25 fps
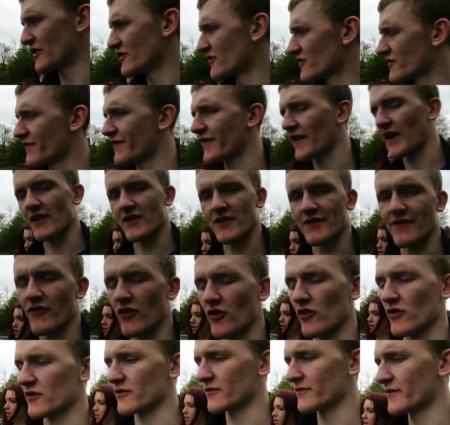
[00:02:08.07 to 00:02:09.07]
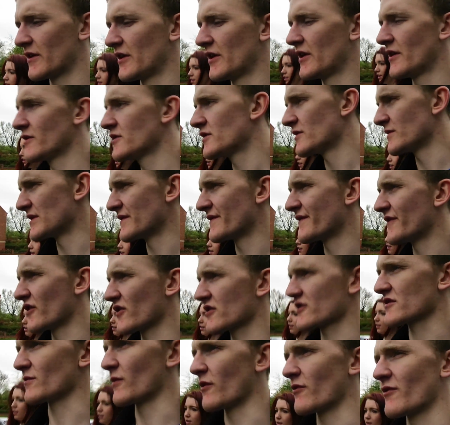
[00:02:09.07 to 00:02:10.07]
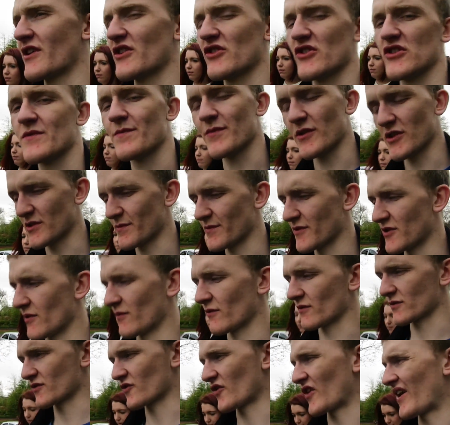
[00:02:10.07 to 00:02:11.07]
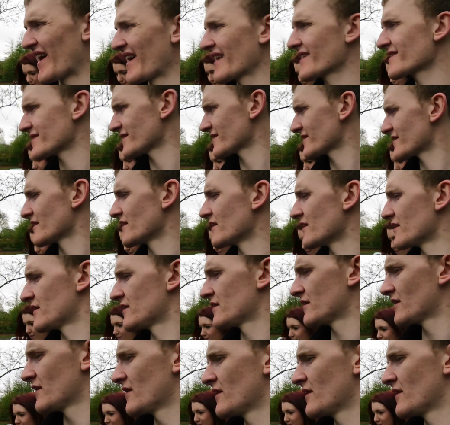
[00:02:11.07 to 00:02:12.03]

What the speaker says: know, I just forget to vlog. It's usually focused on what we're actually supposed to be doing, so we've got hectic there.